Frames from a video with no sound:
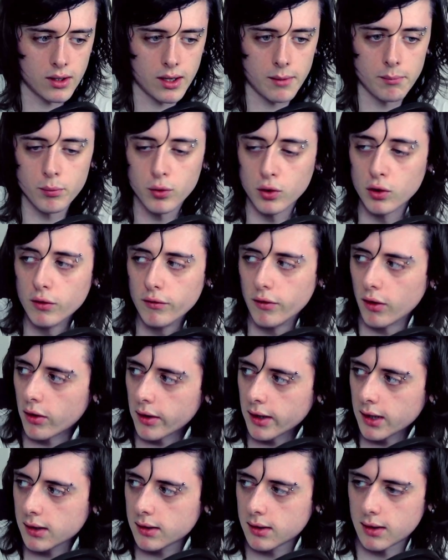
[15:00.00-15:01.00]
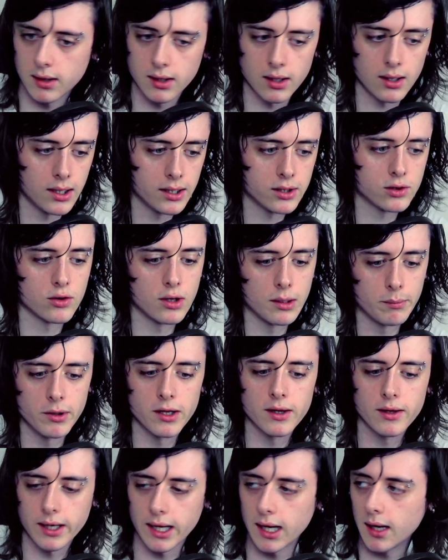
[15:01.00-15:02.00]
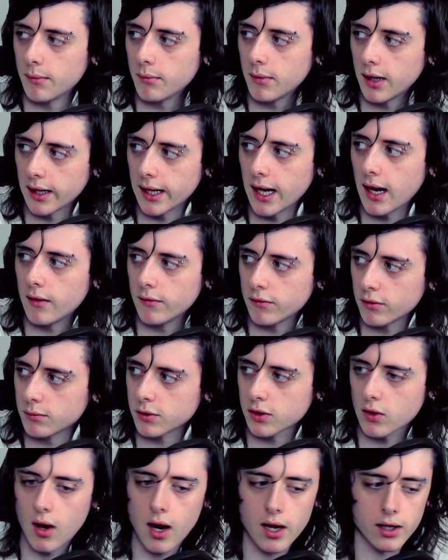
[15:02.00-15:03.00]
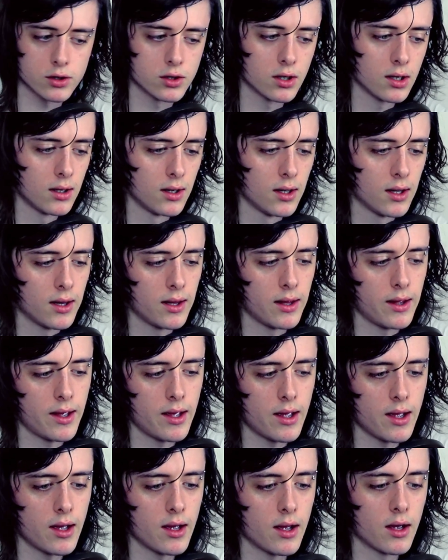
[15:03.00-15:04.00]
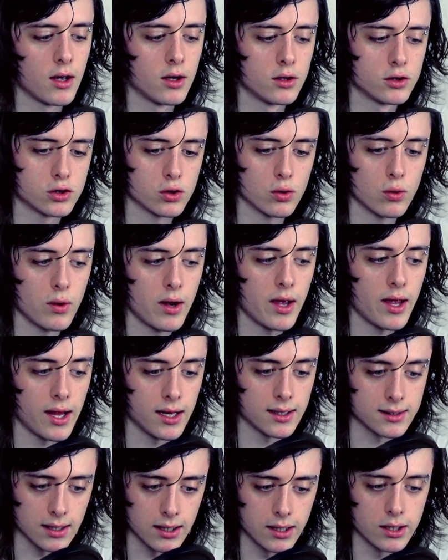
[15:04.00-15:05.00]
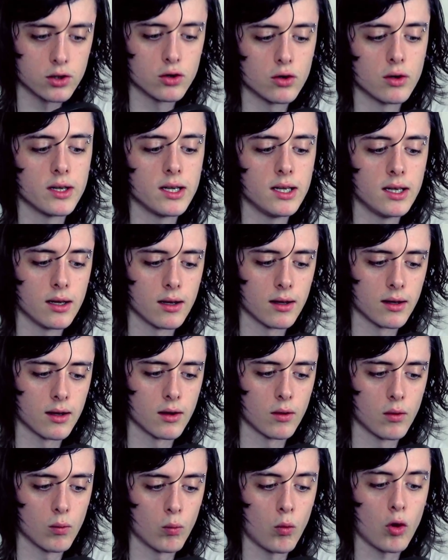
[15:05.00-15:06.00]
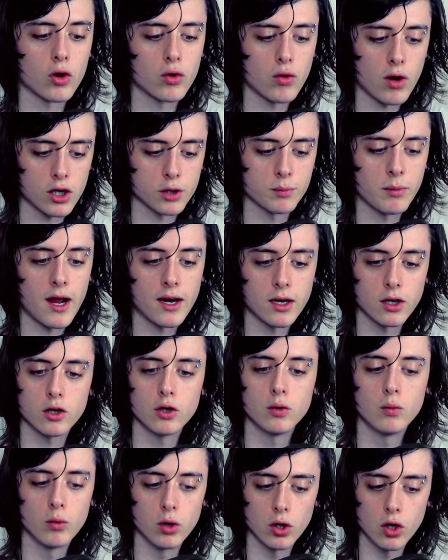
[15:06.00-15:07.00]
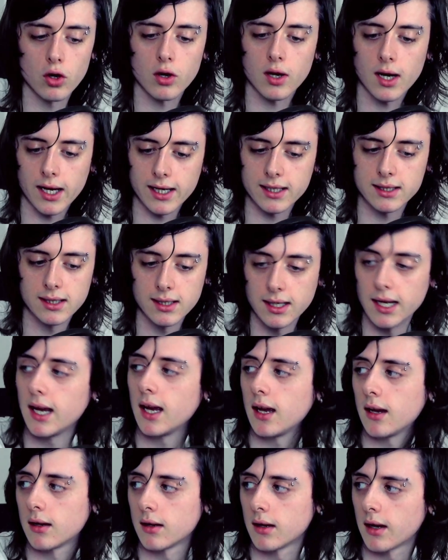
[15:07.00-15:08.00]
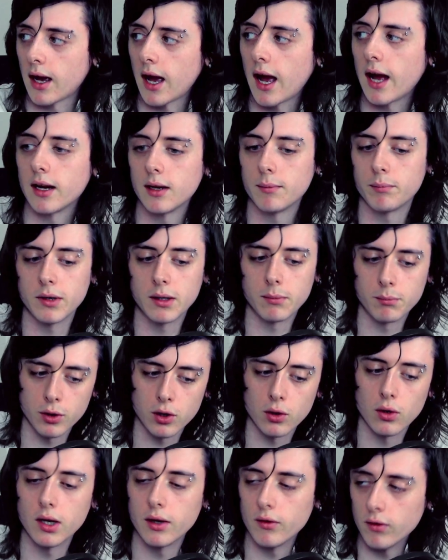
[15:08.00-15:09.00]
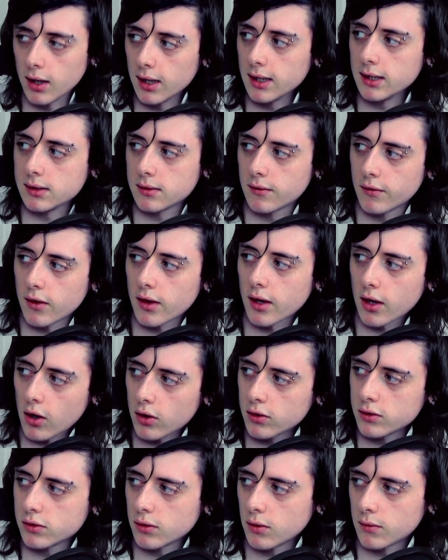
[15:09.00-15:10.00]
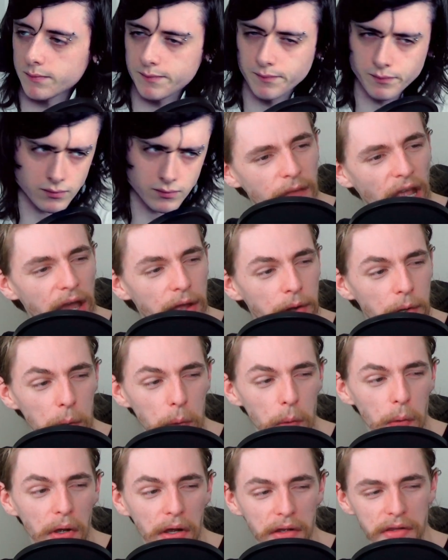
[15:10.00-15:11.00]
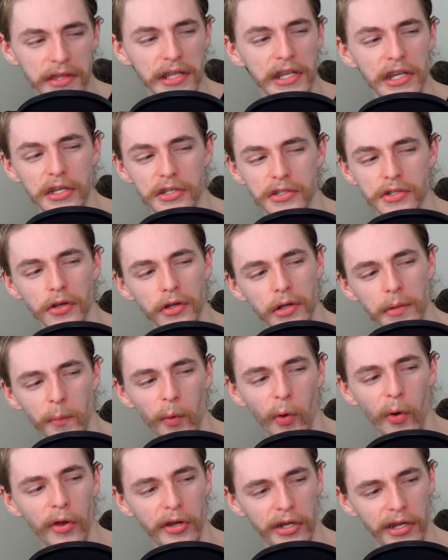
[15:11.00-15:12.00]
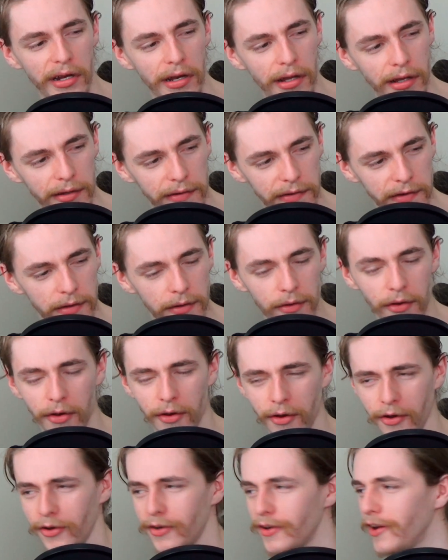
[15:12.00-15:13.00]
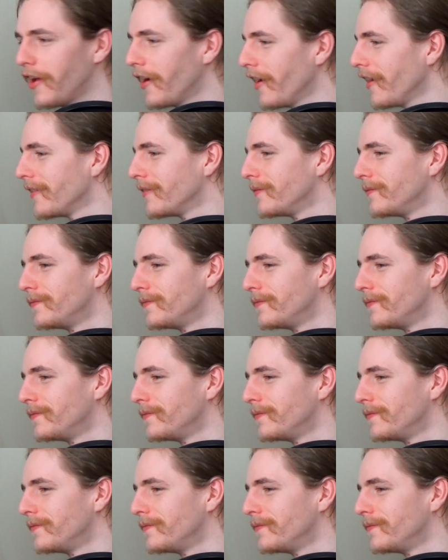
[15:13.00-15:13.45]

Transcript: improve on it. They literally built the game again from scratch. So it's literally what Crash Bandicoot would look like today had it been purely released for the console. I don't know. I think he's looking more uglier.